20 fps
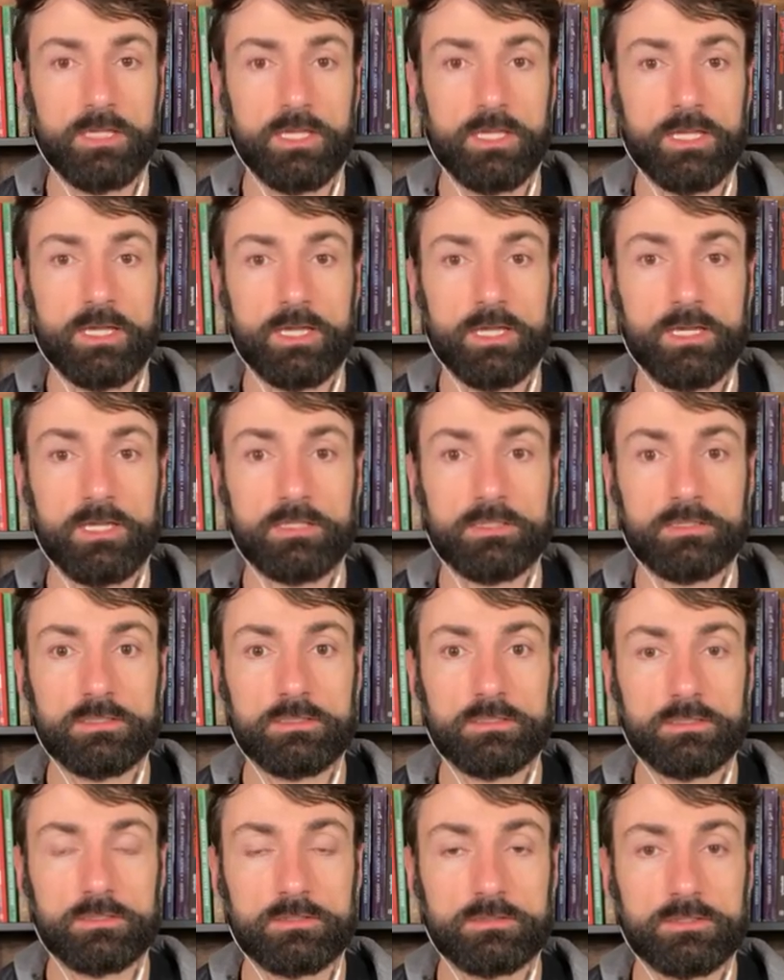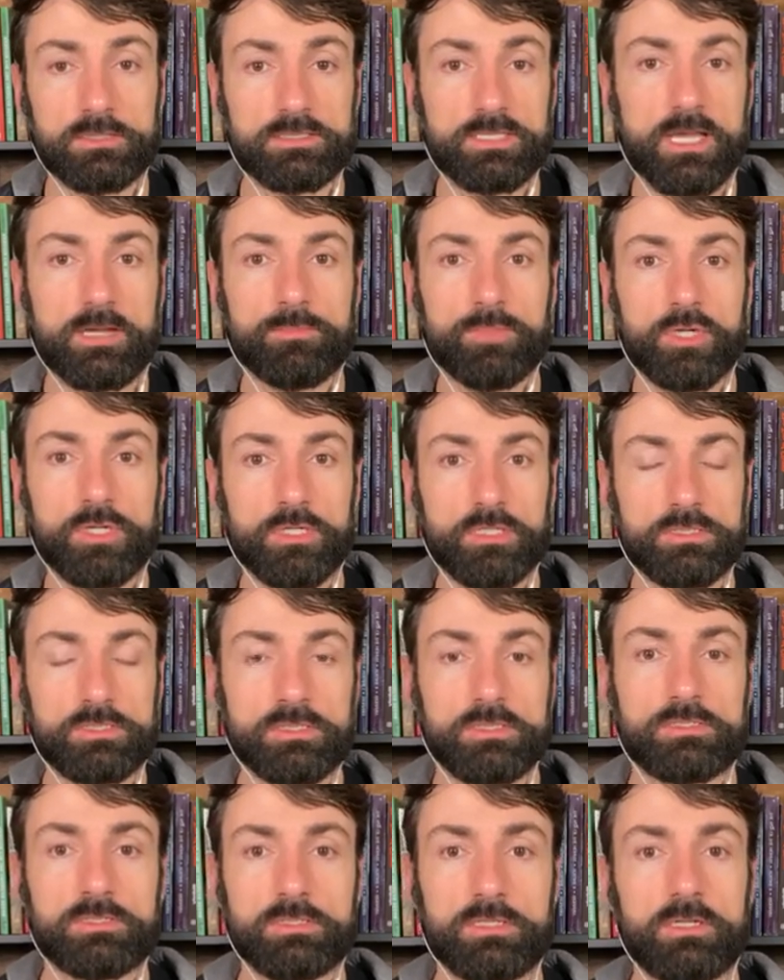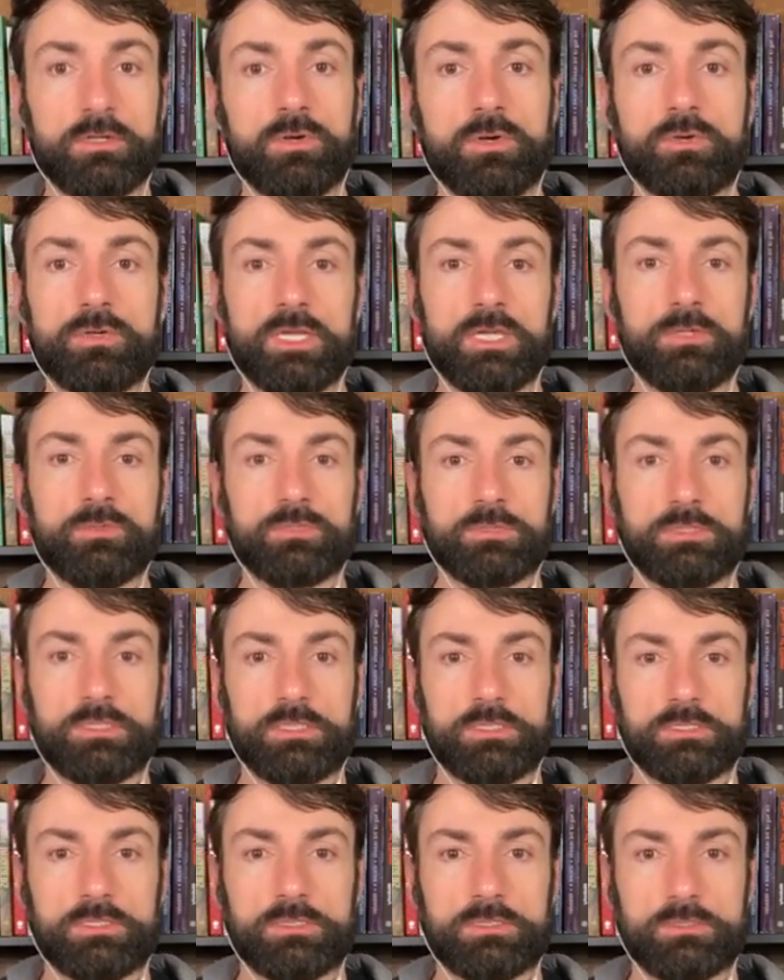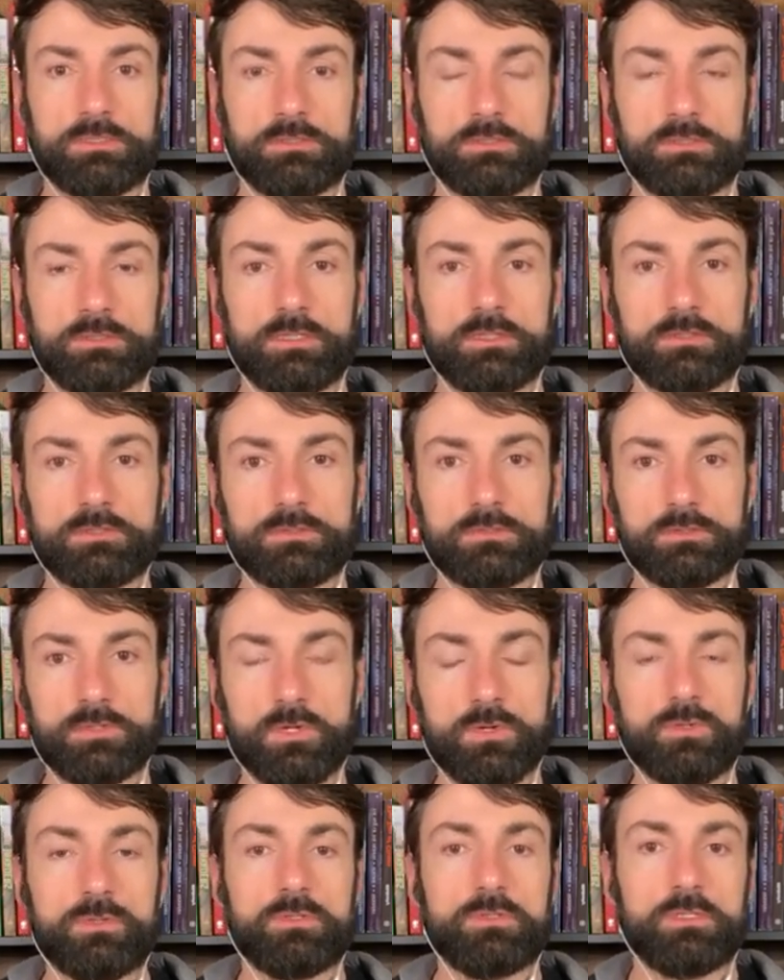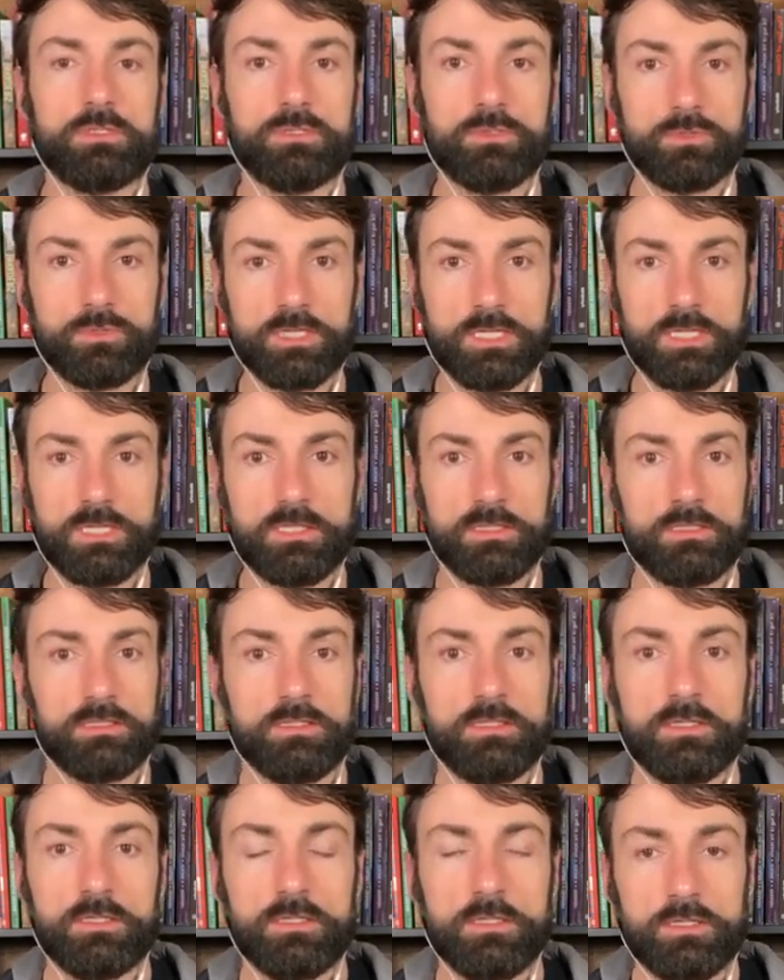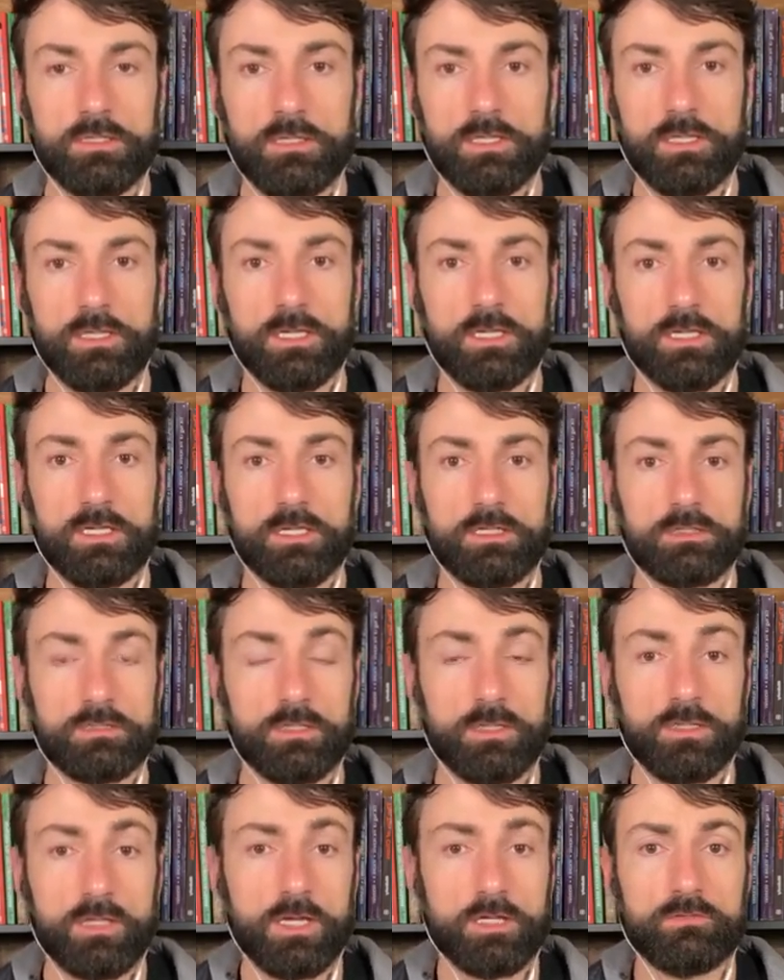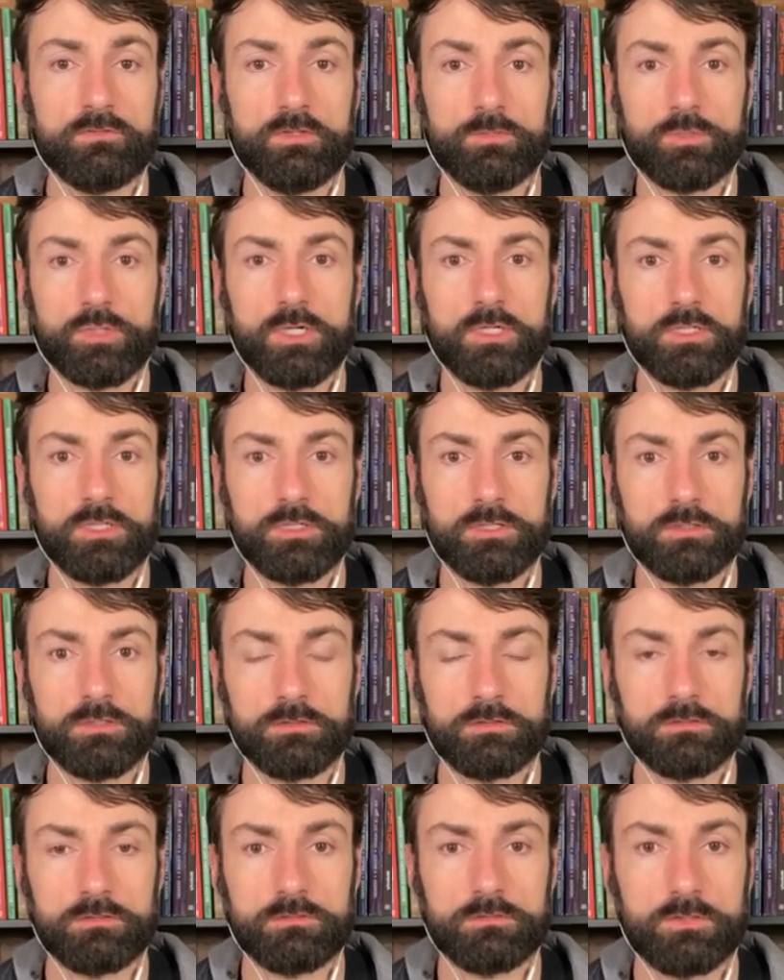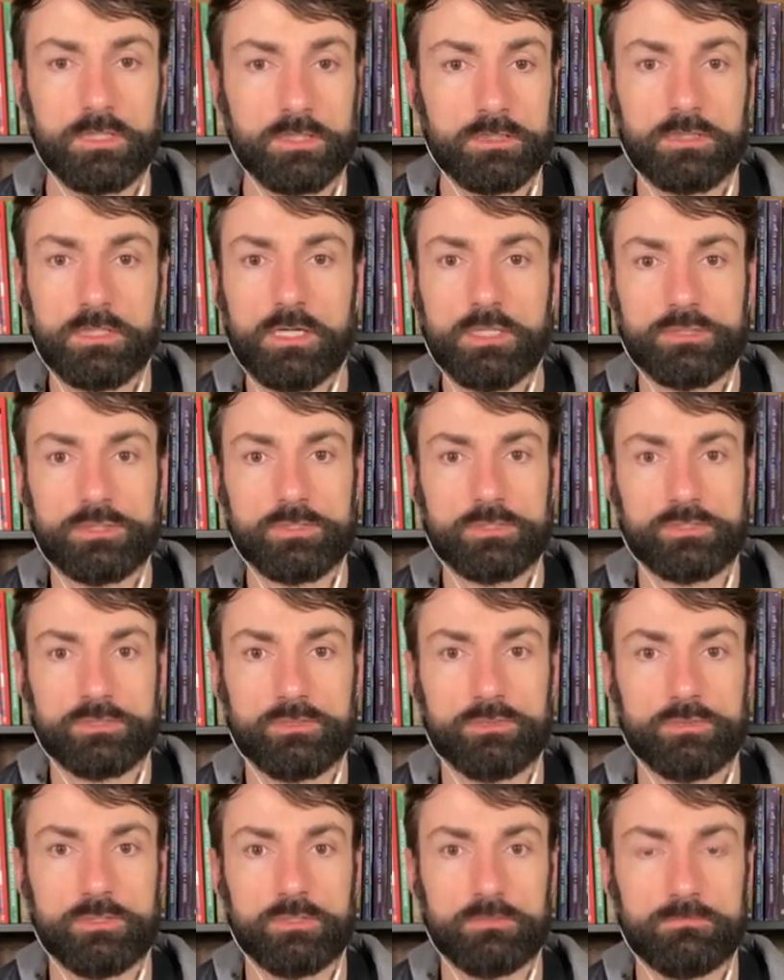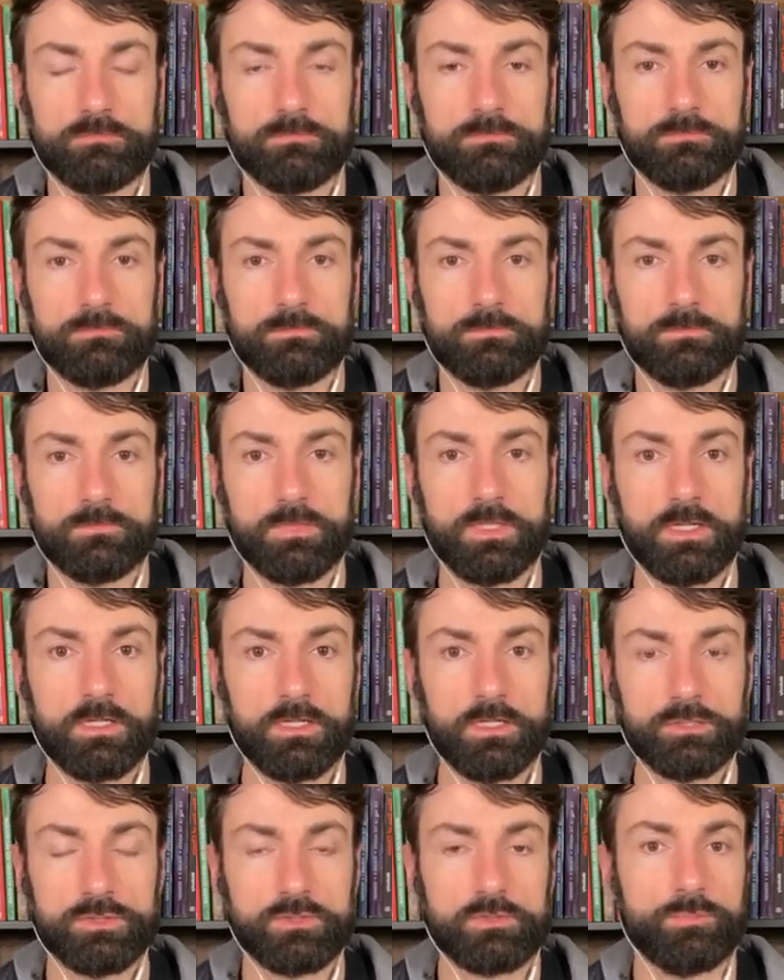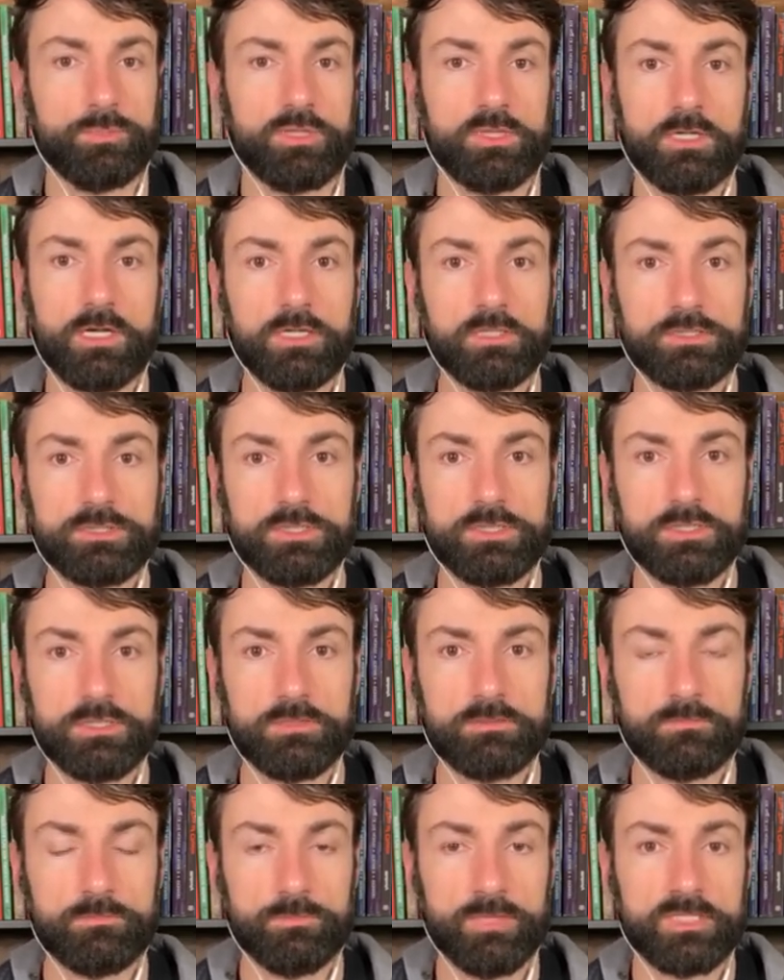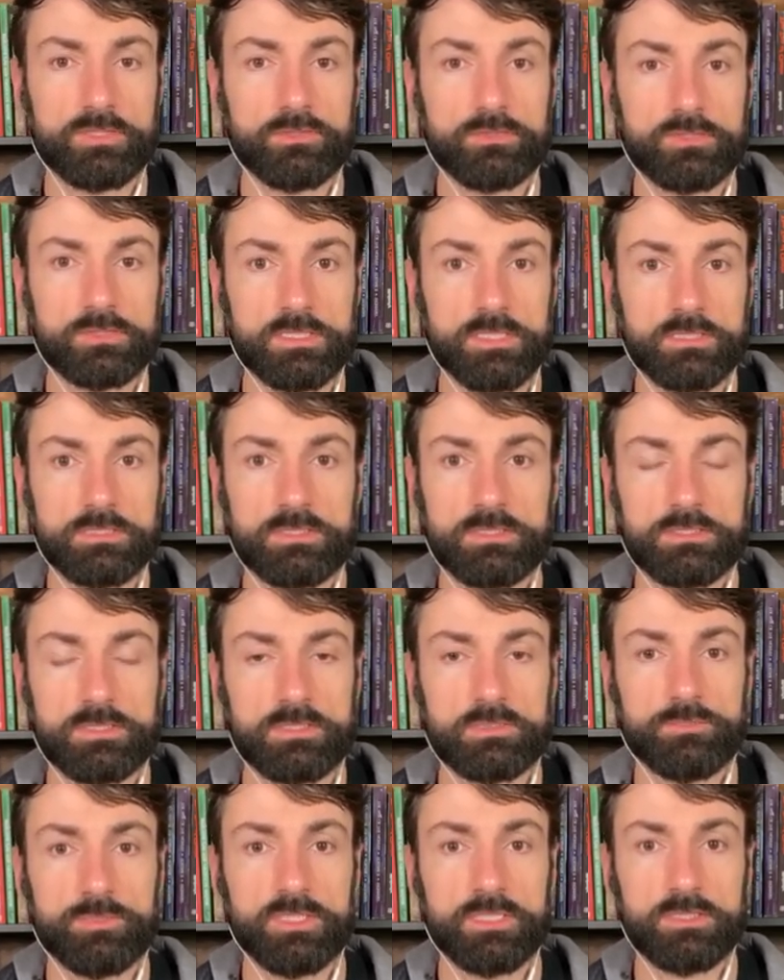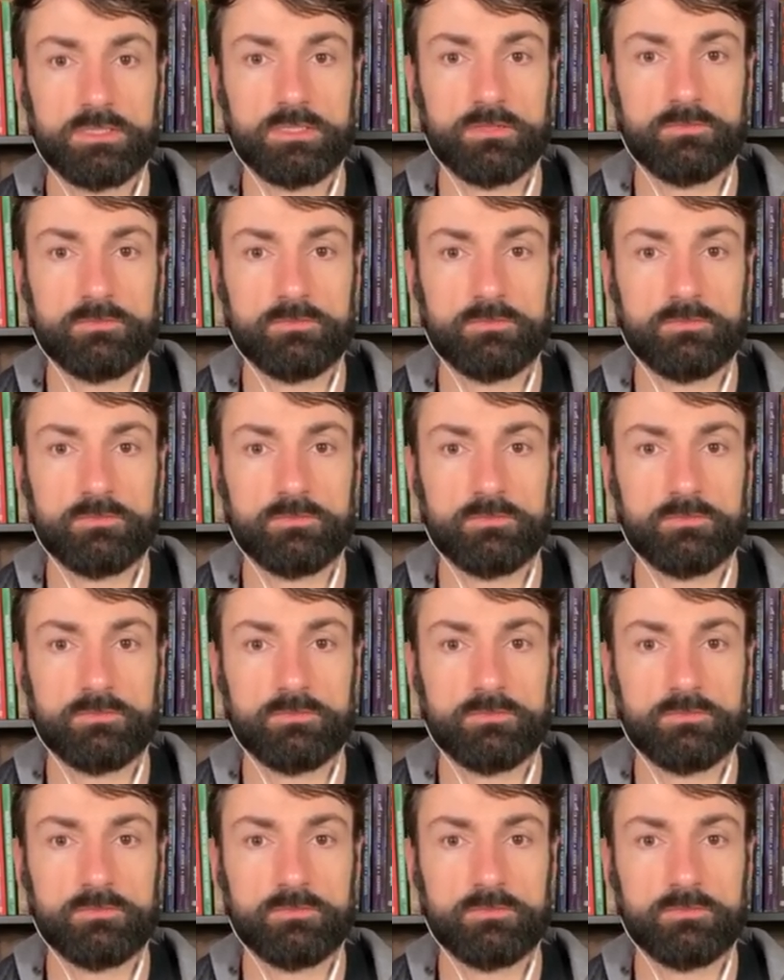And the sad part is, is they're okay with this. They're totally okay. And a lot of them are unconscious to it. Uh, just pathology, mental sickness has been in